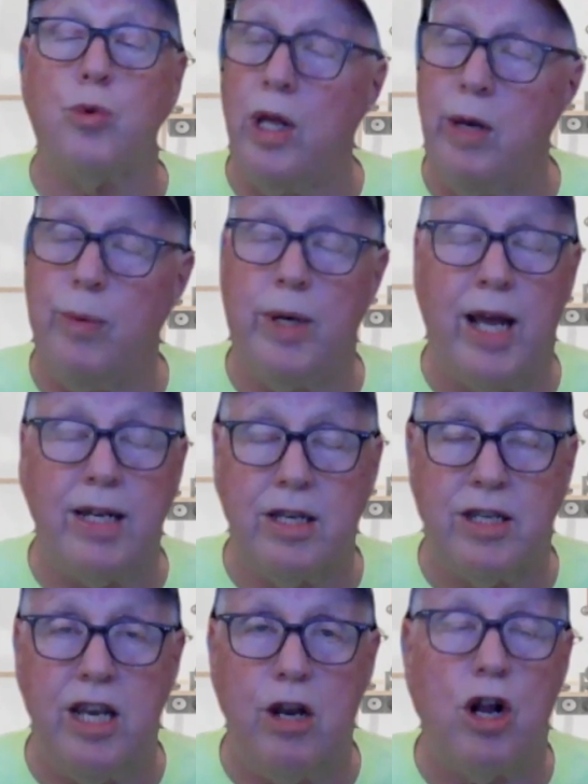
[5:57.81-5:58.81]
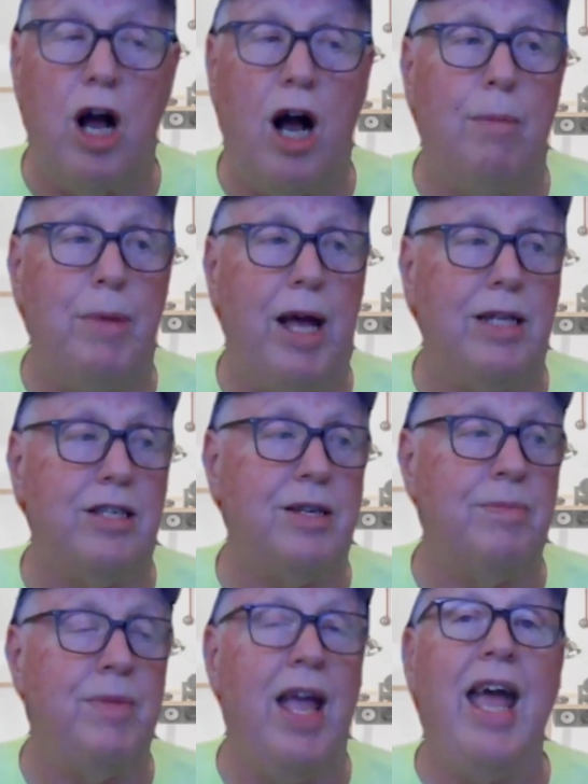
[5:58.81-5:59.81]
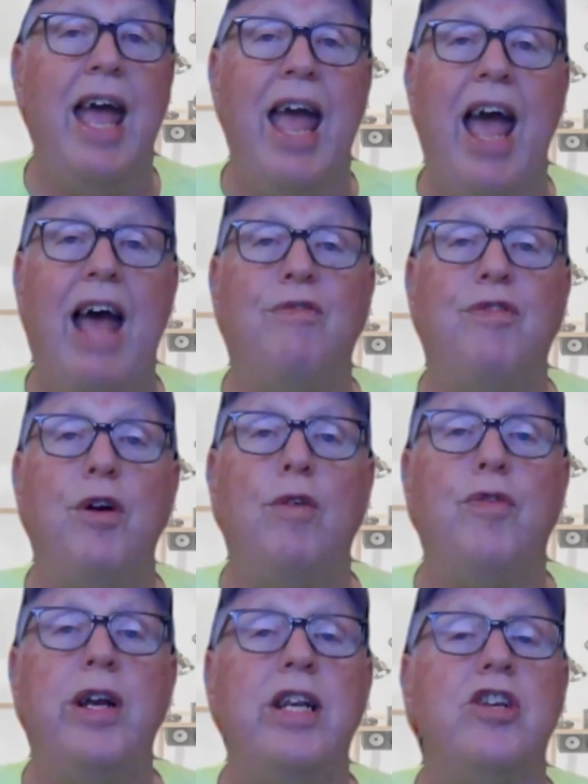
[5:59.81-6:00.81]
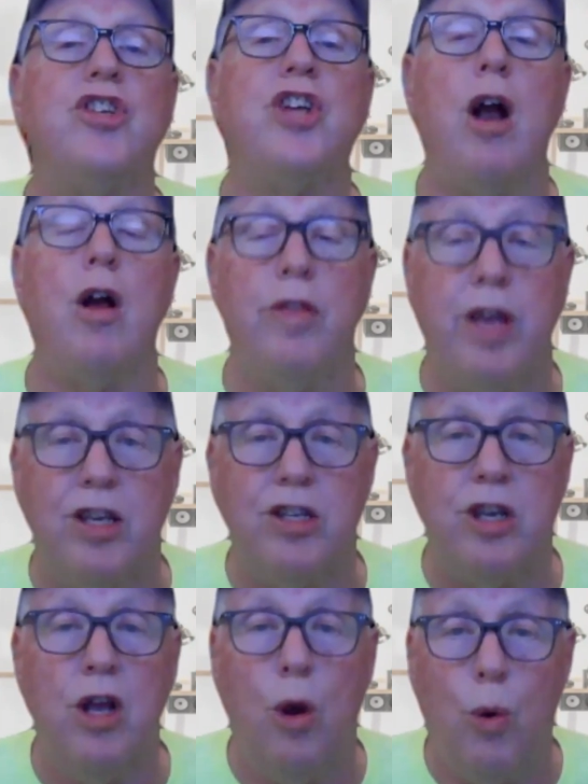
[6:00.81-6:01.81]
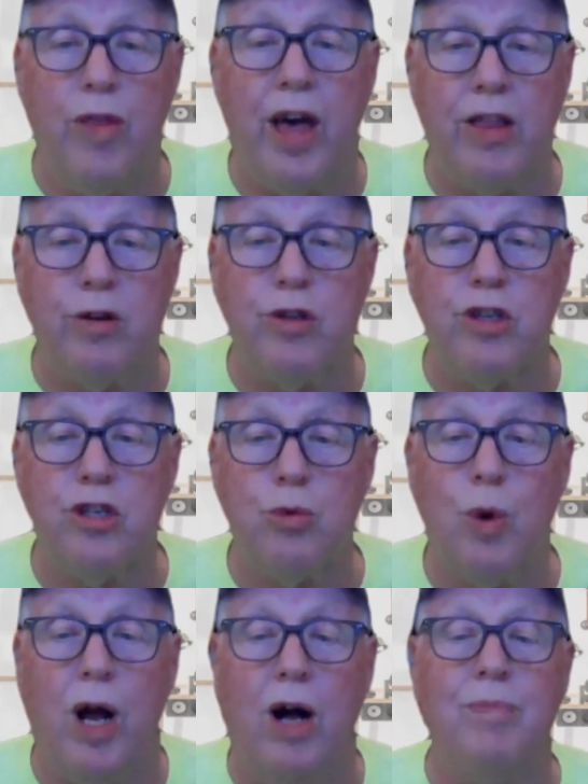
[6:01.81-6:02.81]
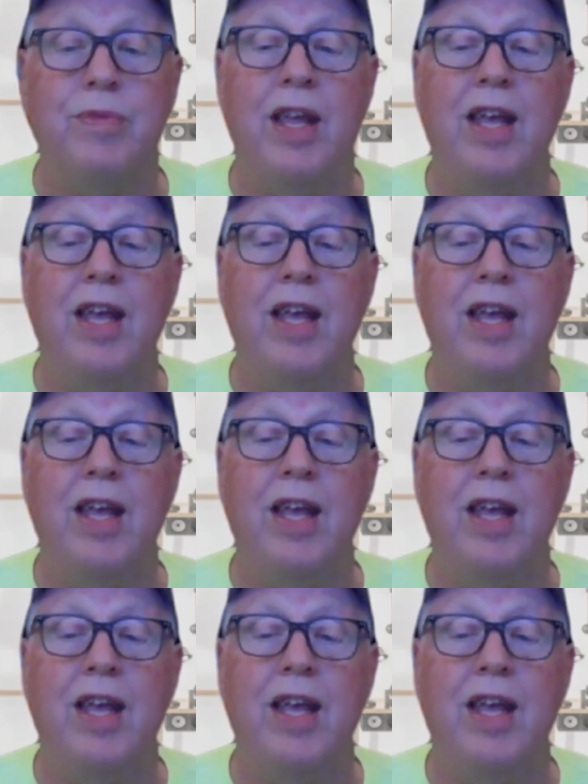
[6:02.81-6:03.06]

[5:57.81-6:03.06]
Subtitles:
Really would like to see your comments, and feel free to share this with others as well.